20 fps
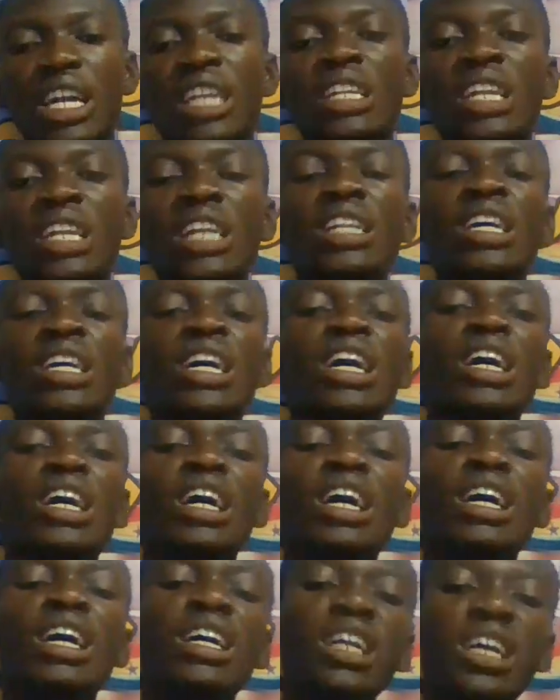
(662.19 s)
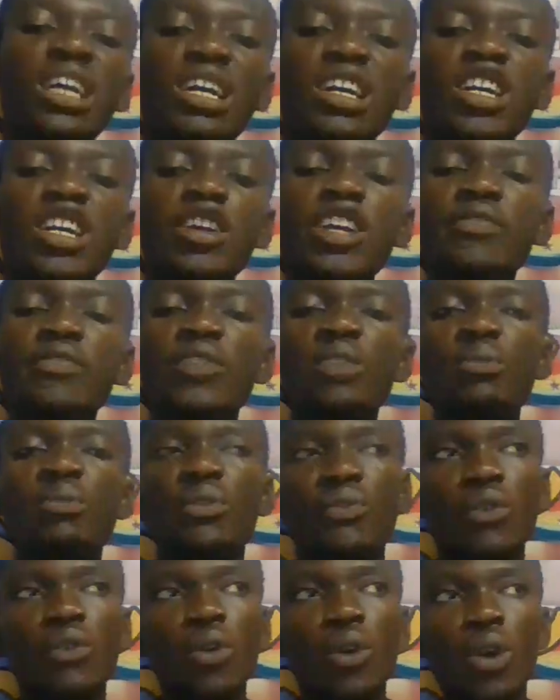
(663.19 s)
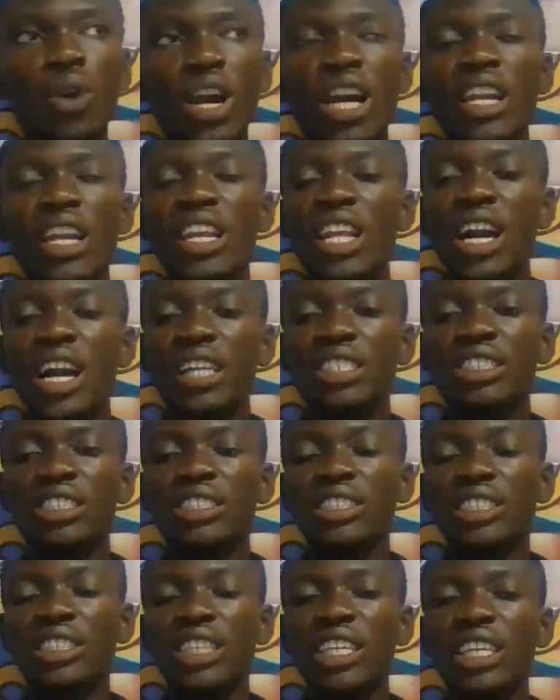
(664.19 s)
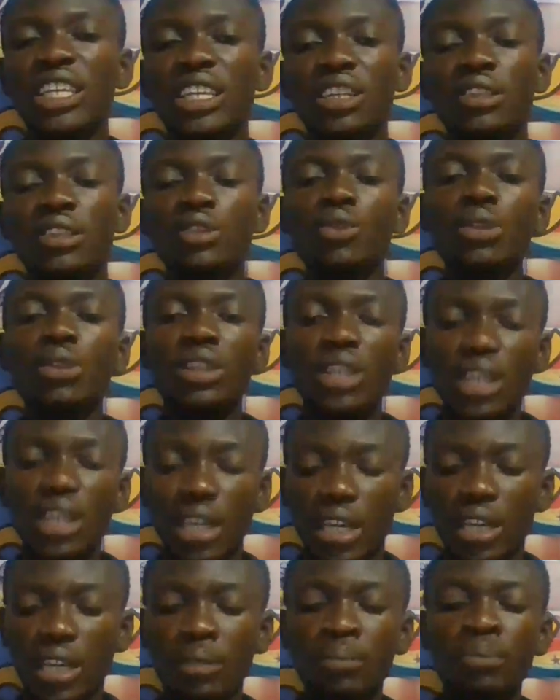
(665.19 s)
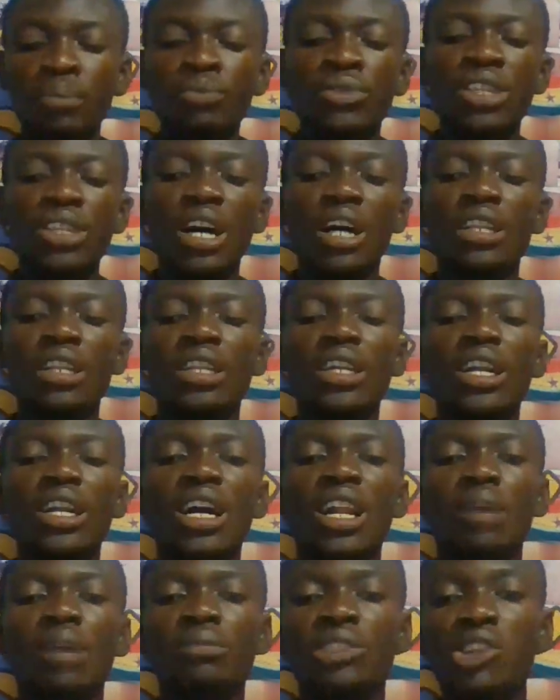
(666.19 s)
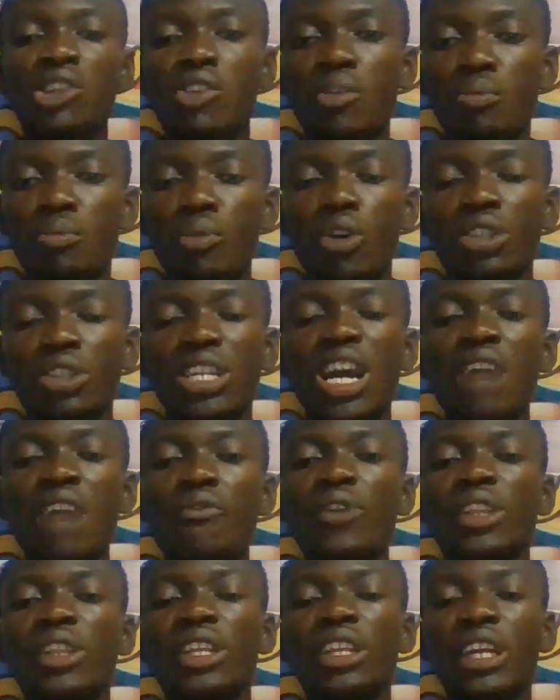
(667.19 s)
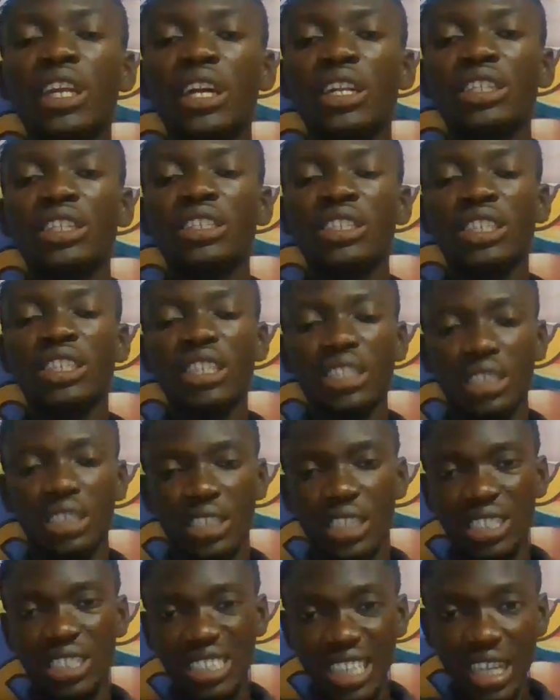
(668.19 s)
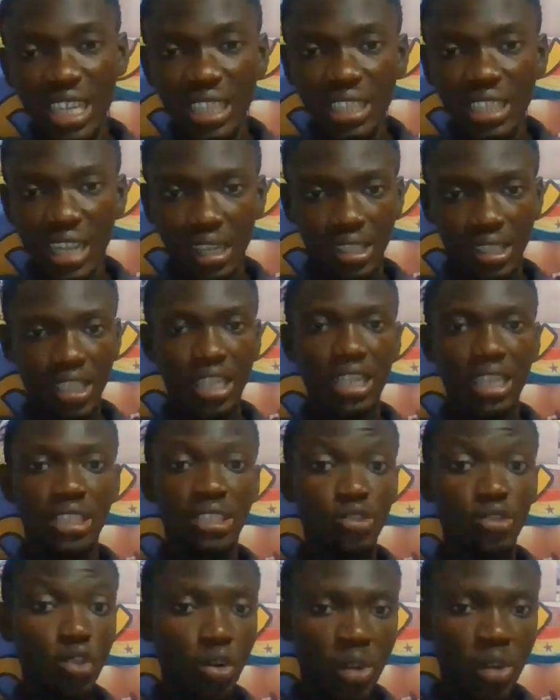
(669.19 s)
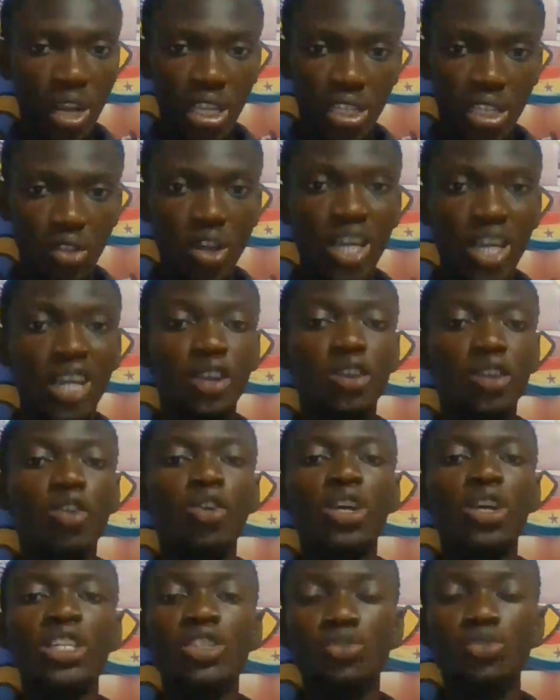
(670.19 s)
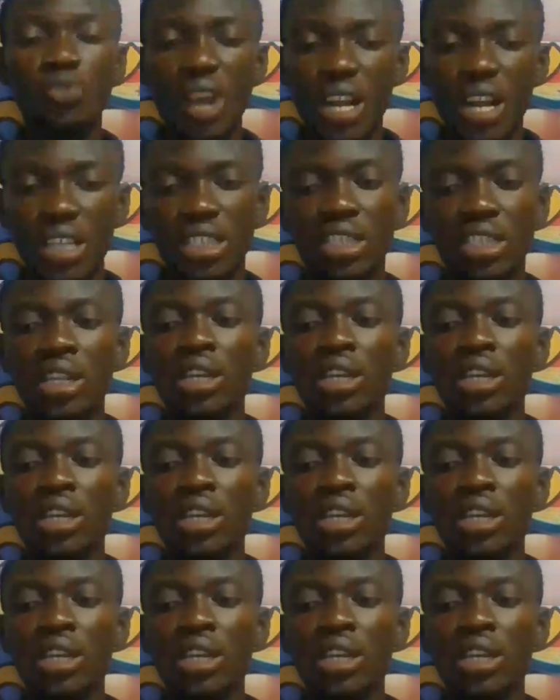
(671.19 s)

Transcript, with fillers: And then, even before any action is taken, do you think that the Galamsey report, everything that is in it, is intact and it's correct uh, or it's right?